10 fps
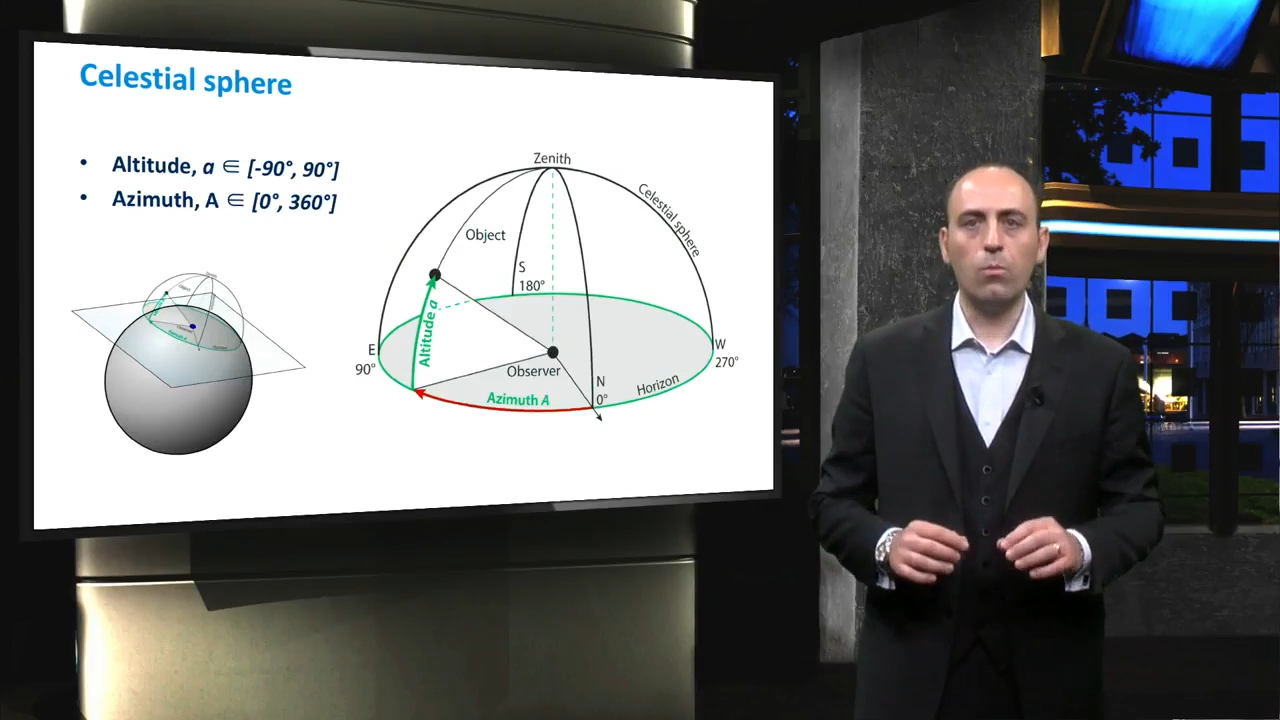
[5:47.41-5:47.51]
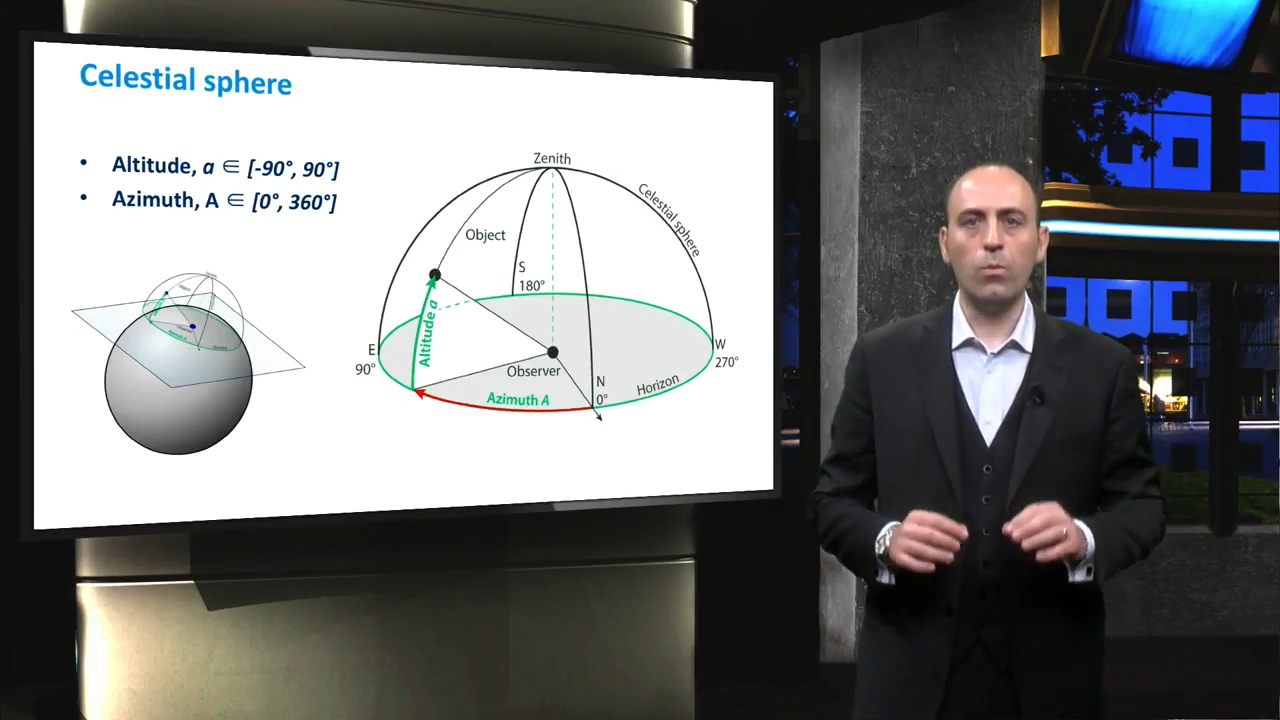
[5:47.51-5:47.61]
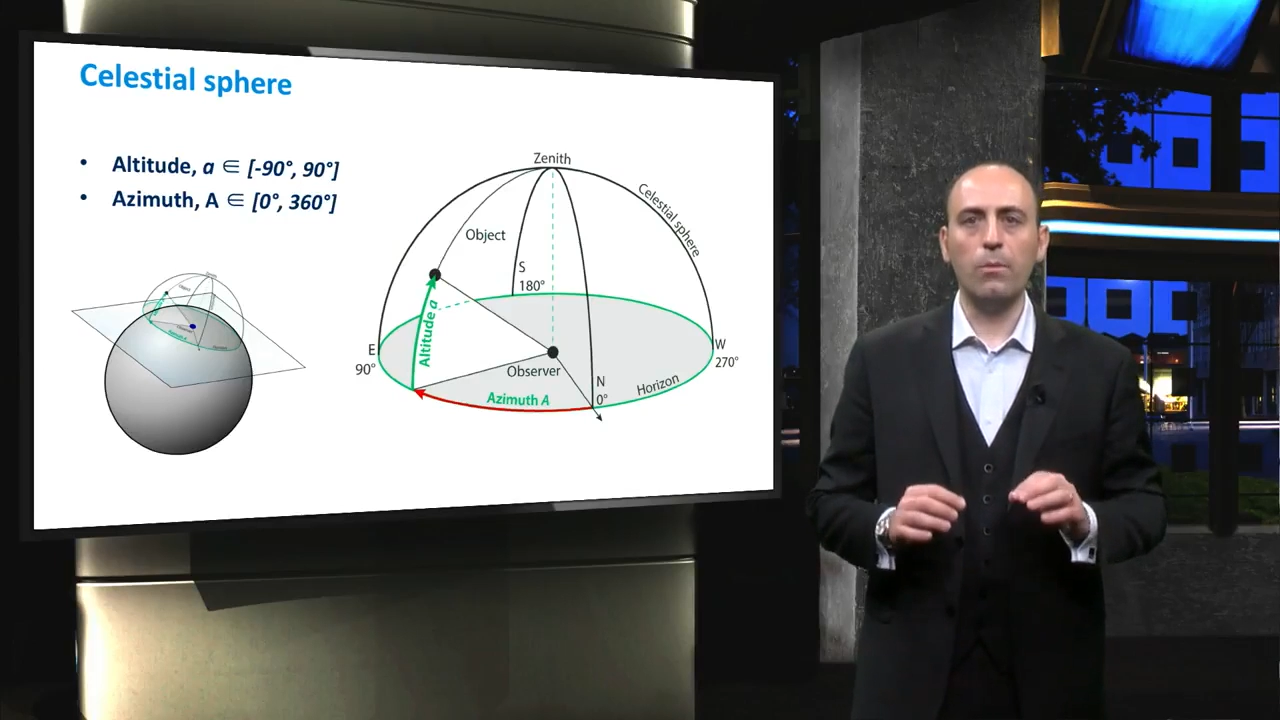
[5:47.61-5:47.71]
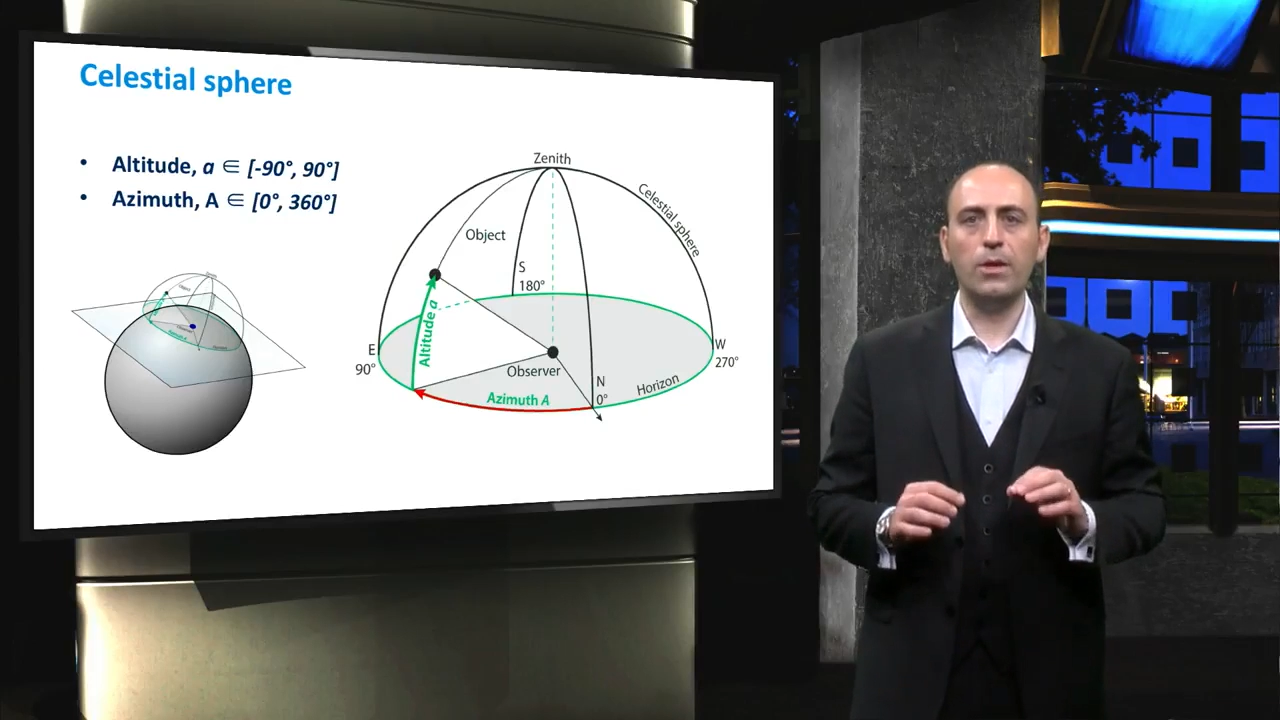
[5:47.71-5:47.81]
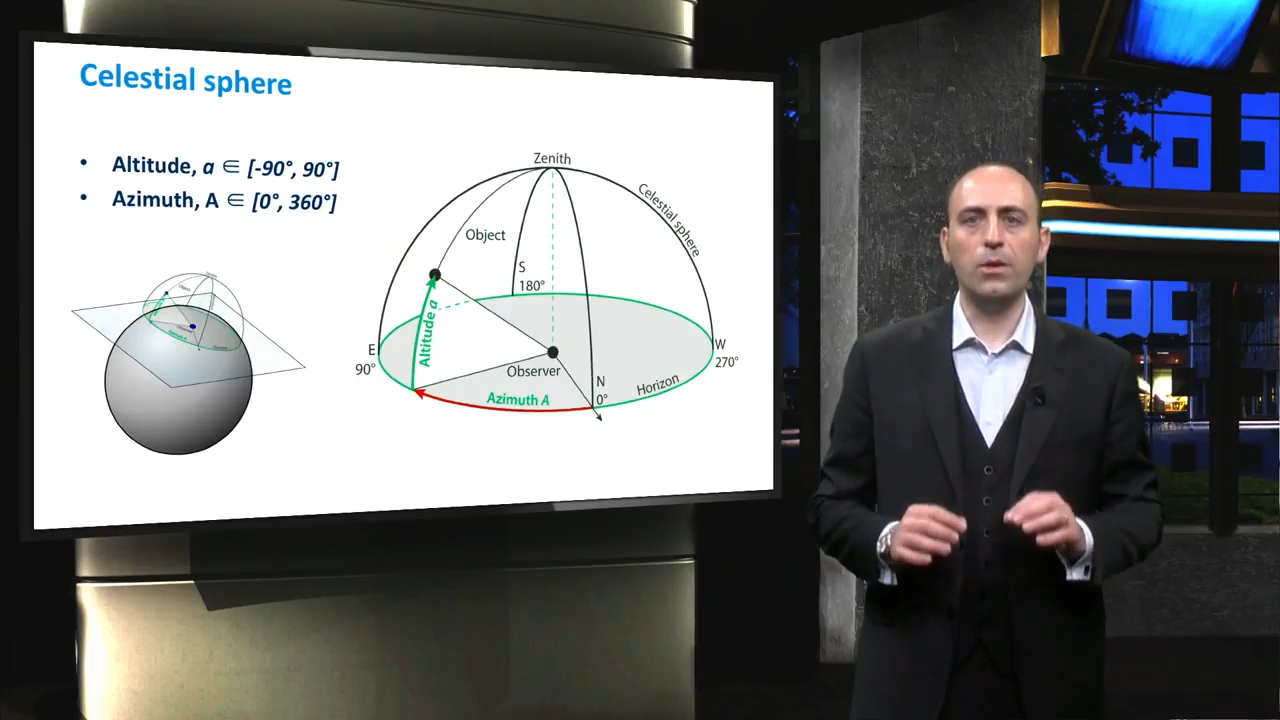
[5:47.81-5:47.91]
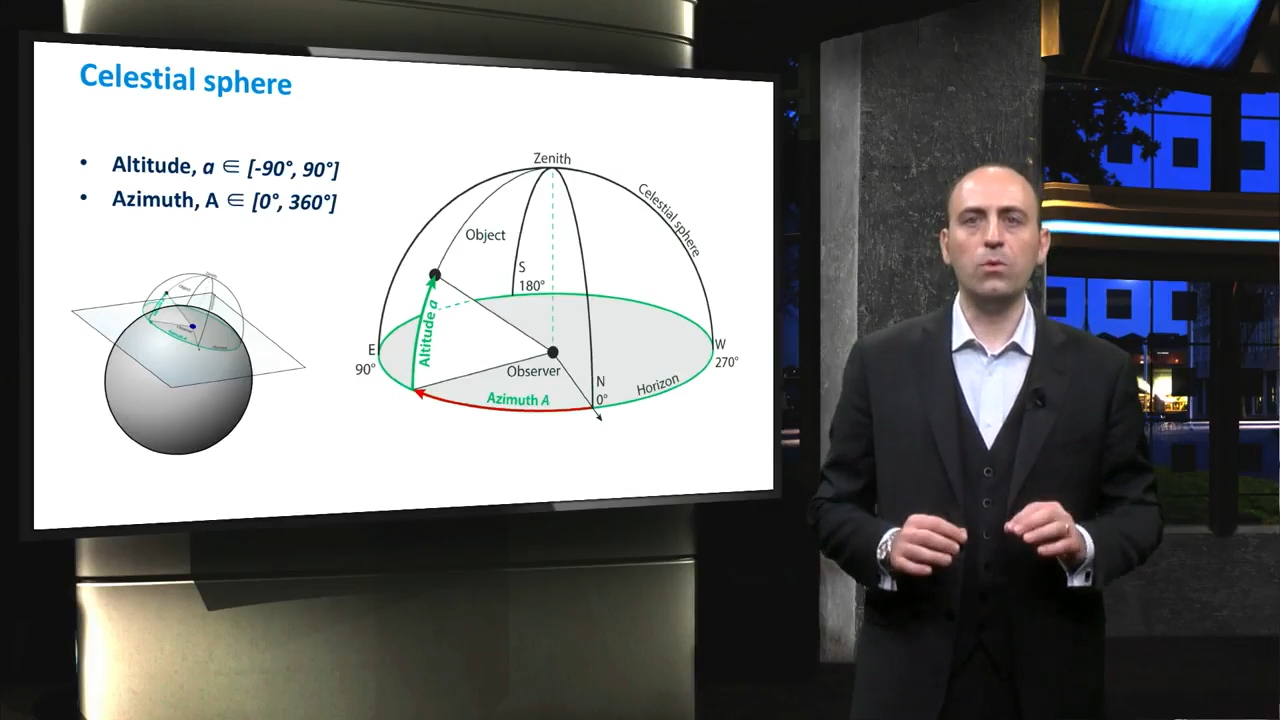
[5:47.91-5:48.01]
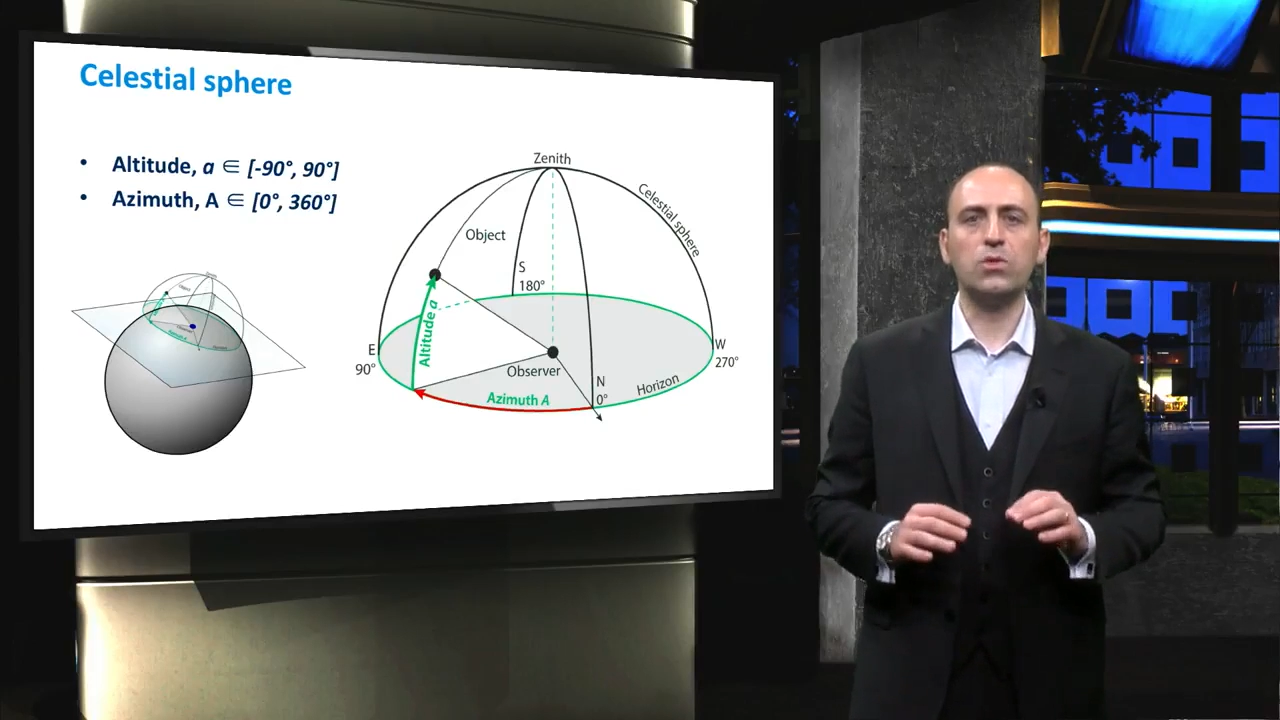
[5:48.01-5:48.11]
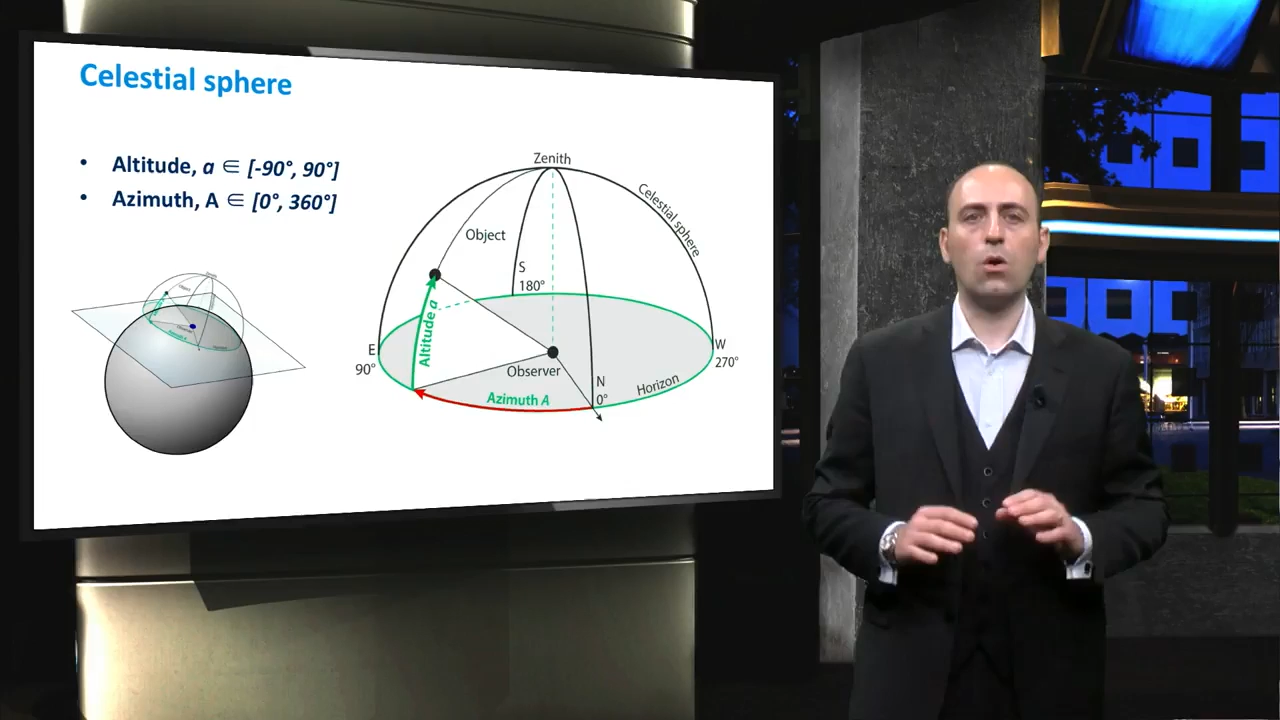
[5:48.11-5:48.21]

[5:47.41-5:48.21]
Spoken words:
we will use